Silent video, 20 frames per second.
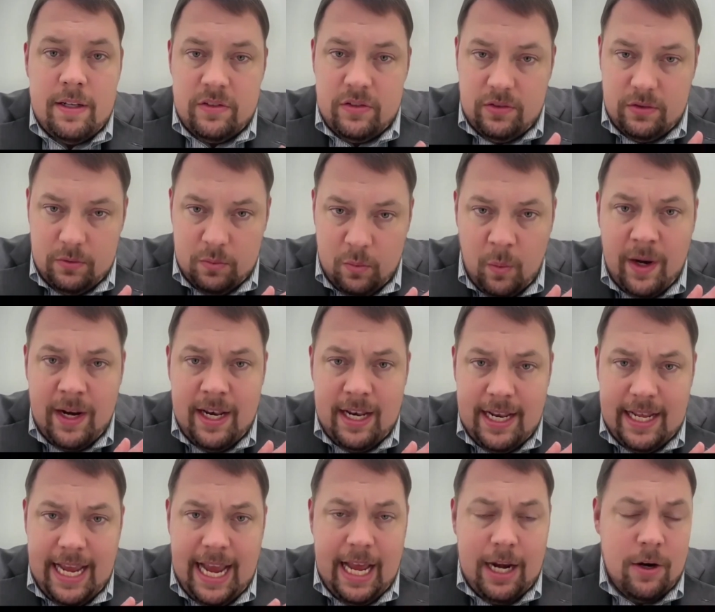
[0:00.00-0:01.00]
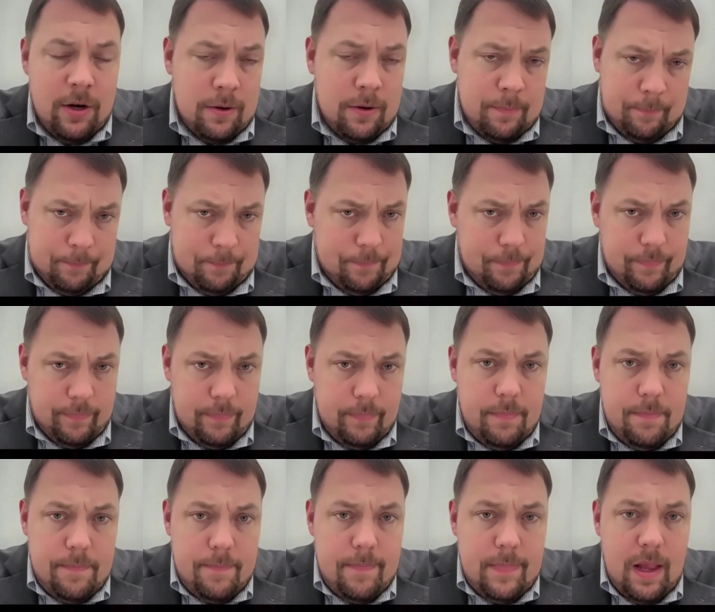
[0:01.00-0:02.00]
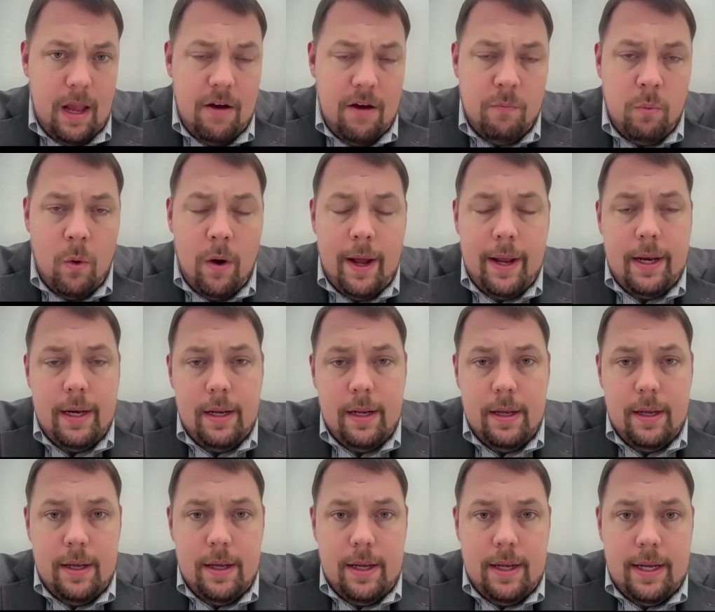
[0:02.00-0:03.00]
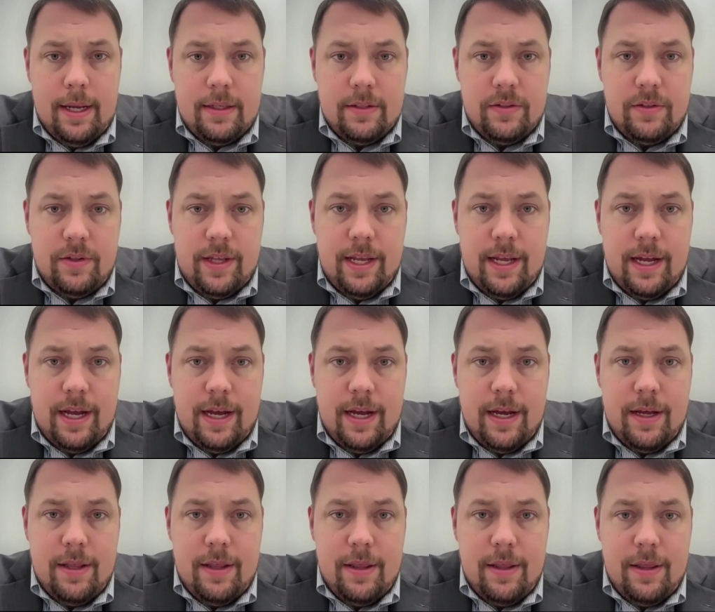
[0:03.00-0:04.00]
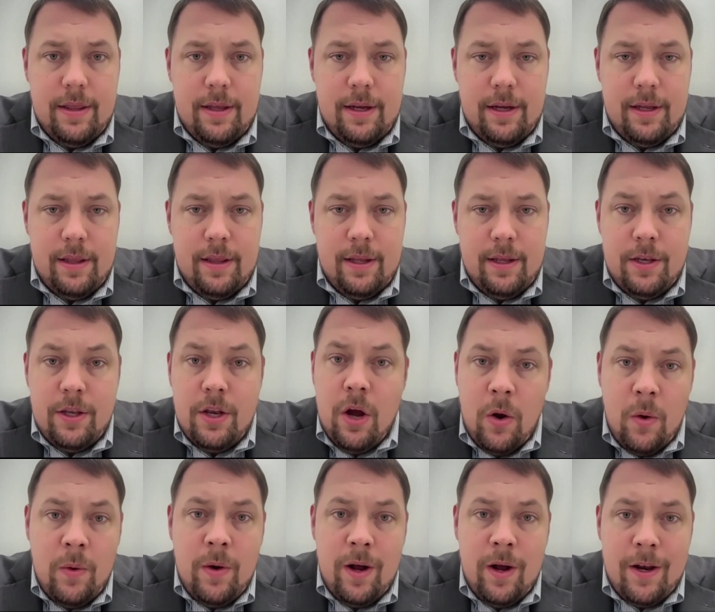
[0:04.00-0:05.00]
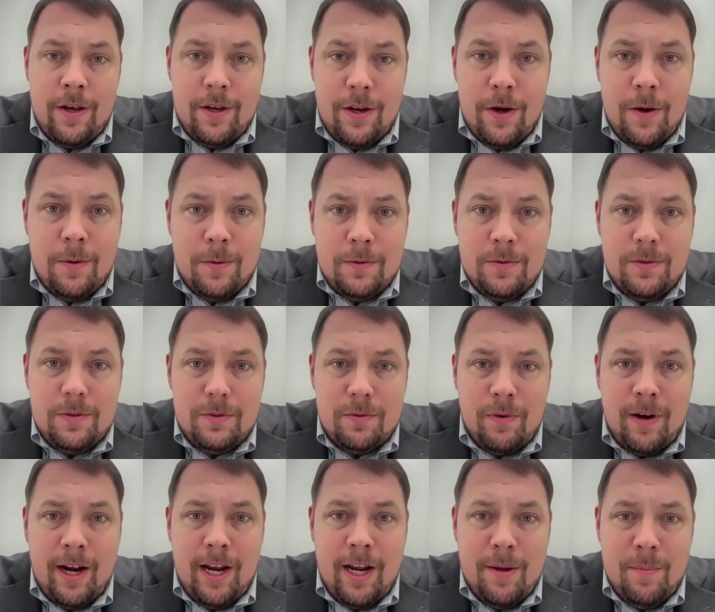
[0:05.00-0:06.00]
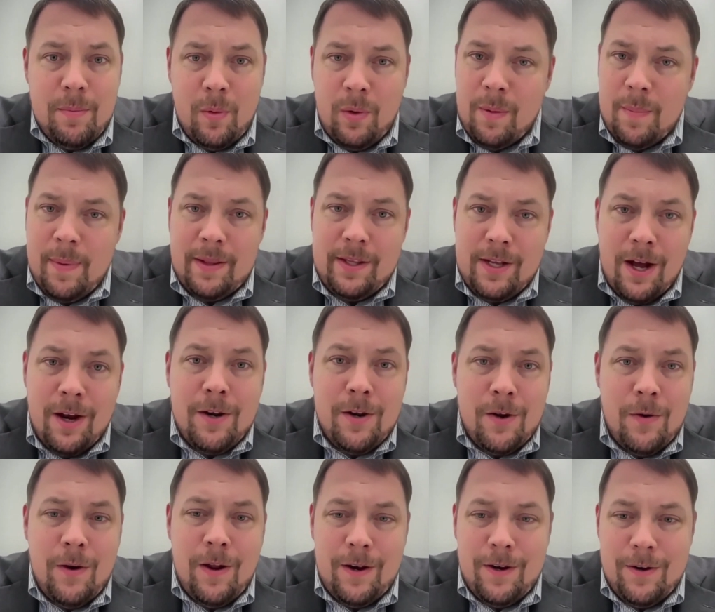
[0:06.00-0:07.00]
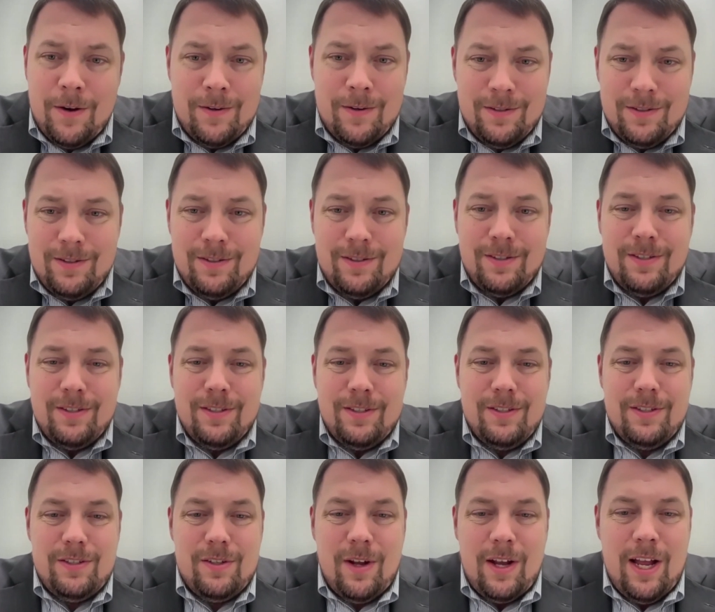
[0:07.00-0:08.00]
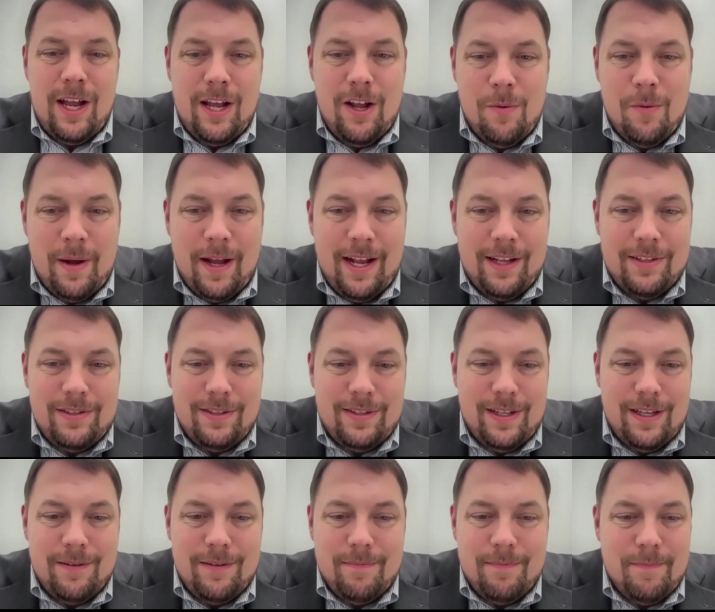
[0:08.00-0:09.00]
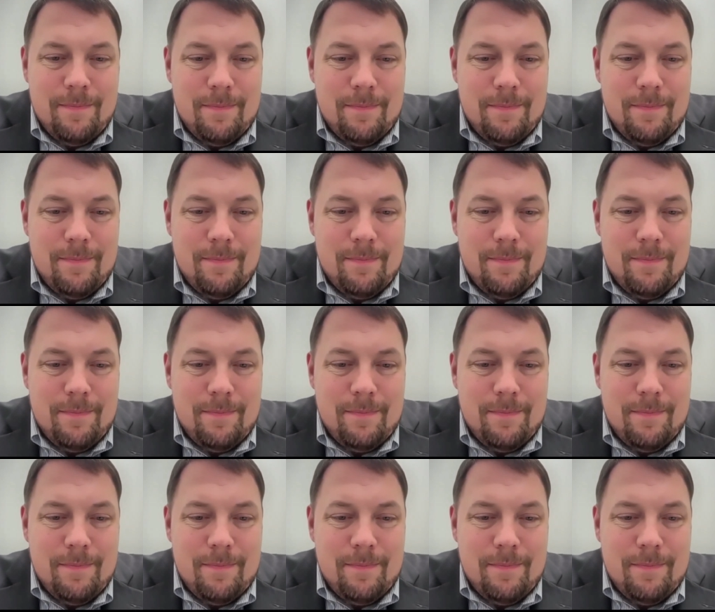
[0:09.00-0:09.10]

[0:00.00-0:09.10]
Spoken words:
is one indicator of what is the known unknowns, right? But what about the unknown unknowns? So I hope I answered that.